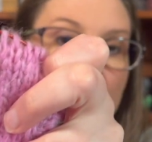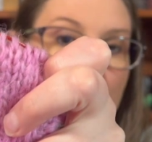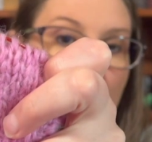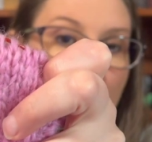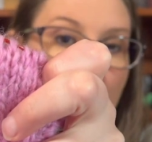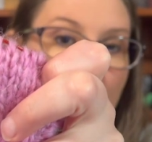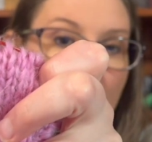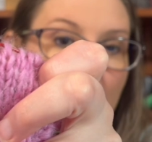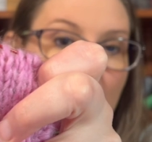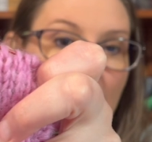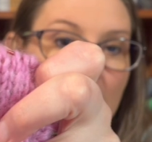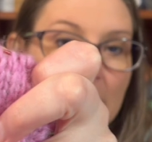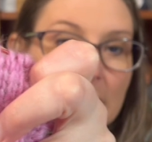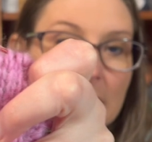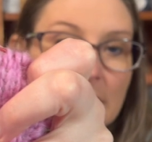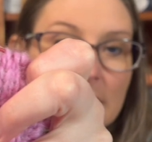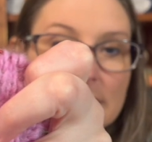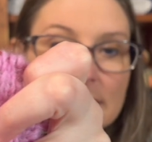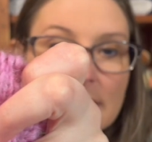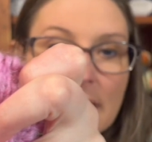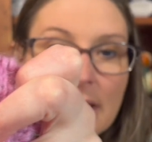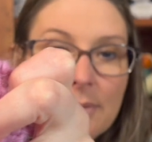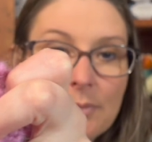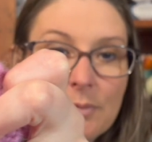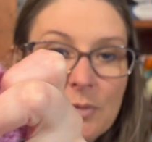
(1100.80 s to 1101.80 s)
on there because
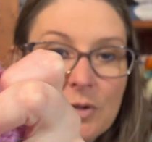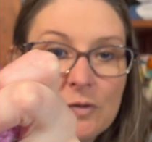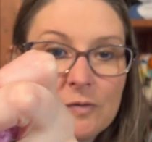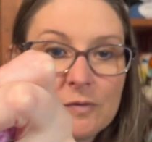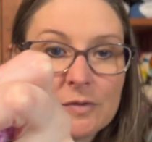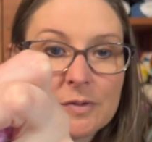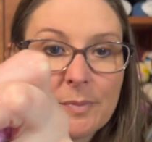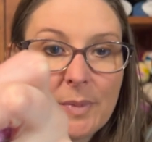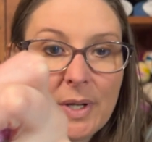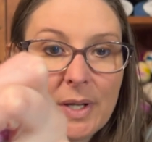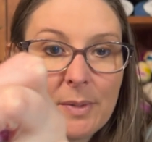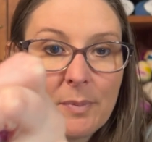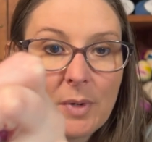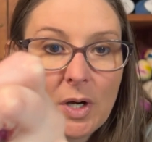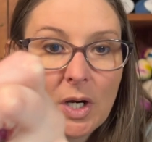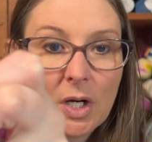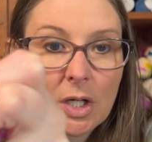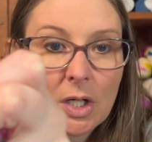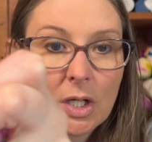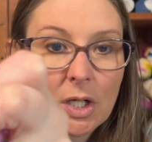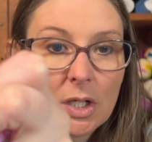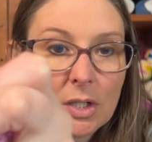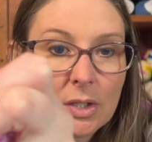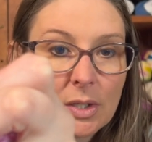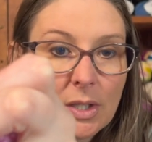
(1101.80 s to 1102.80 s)
I moved my
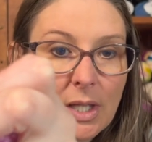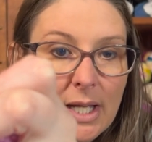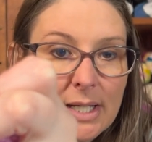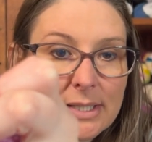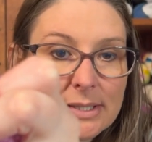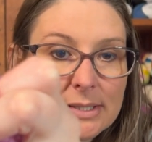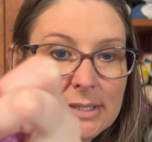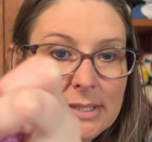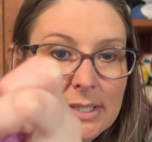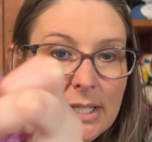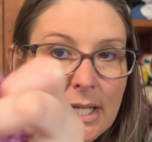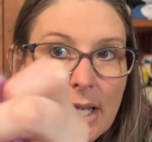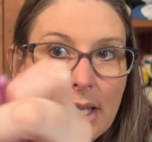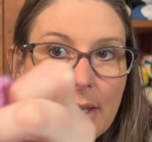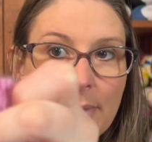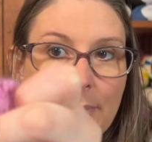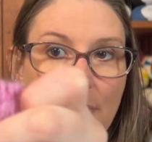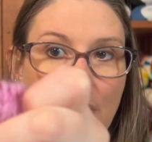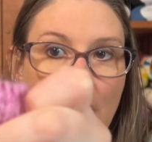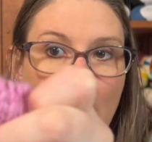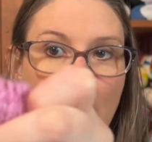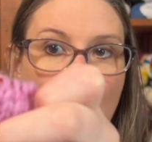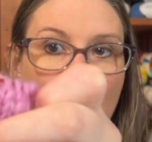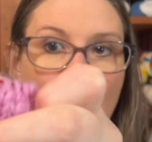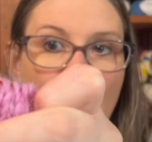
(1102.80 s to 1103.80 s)
marker last time.
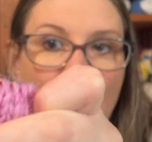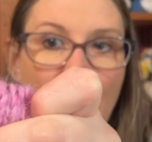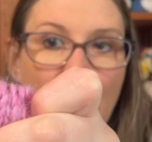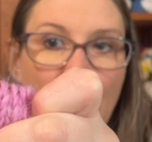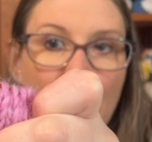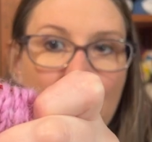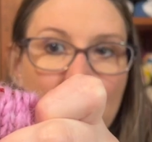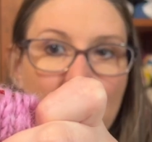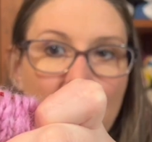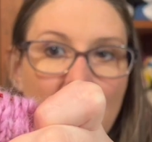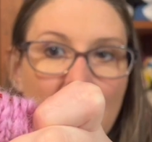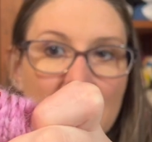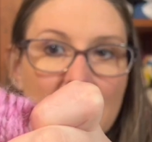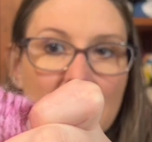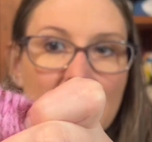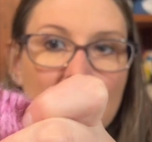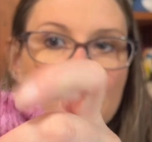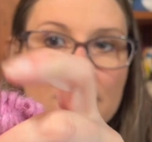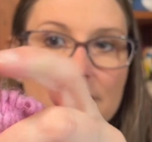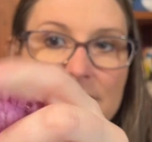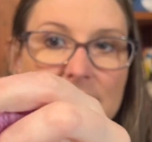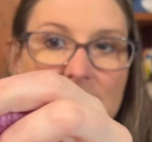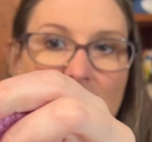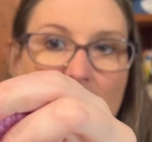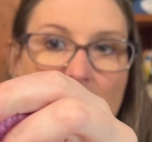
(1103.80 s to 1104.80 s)
I might have
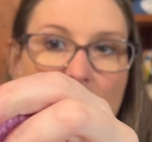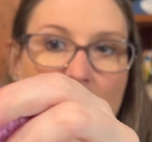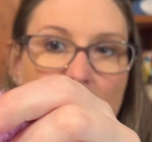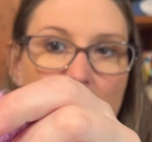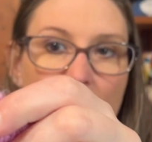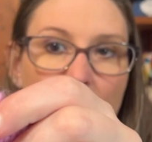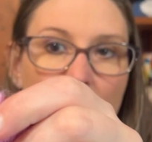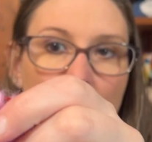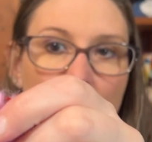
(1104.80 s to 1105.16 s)
done